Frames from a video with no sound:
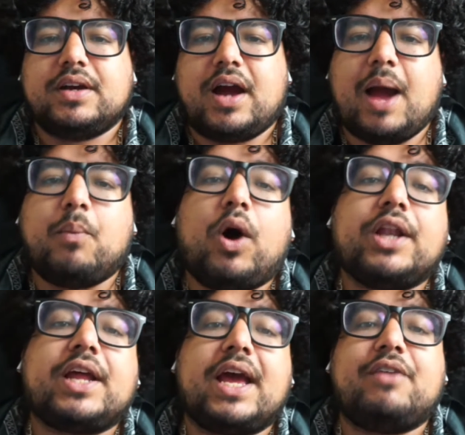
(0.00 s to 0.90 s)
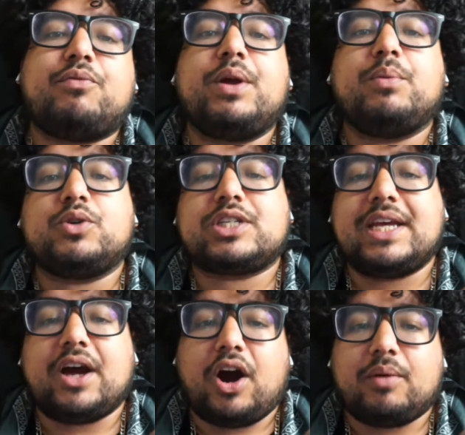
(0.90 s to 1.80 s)
I wonder if we will see
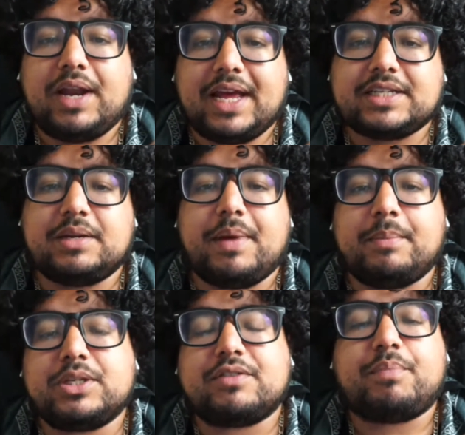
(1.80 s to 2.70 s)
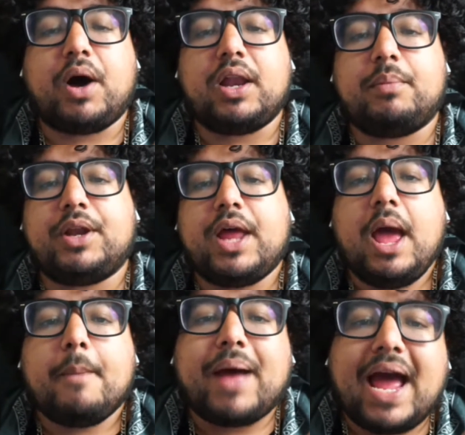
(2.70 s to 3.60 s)
our elected members of parliament
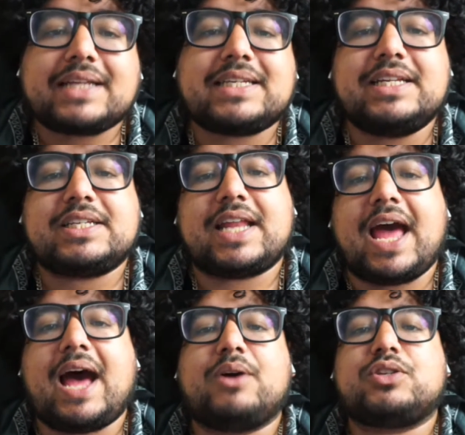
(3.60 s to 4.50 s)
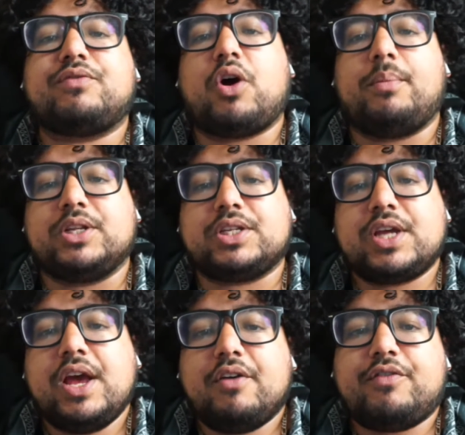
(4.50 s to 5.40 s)
packed into the House of Commons
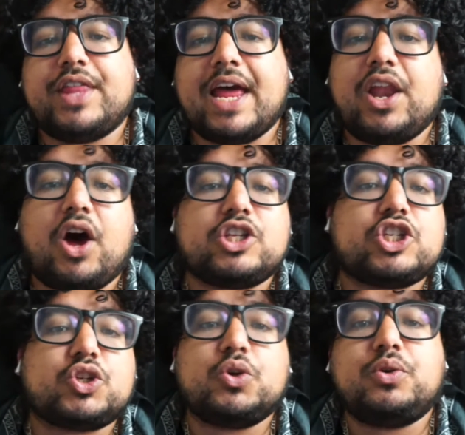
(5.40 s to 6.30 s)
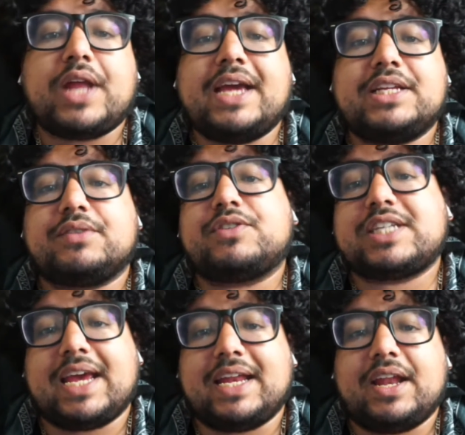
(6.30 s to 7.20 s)
for their last 2 days of
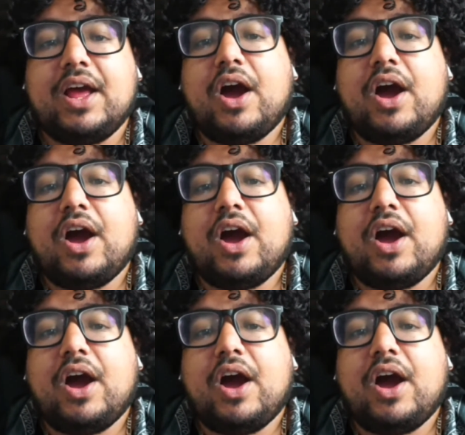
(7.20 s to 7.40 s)
sitting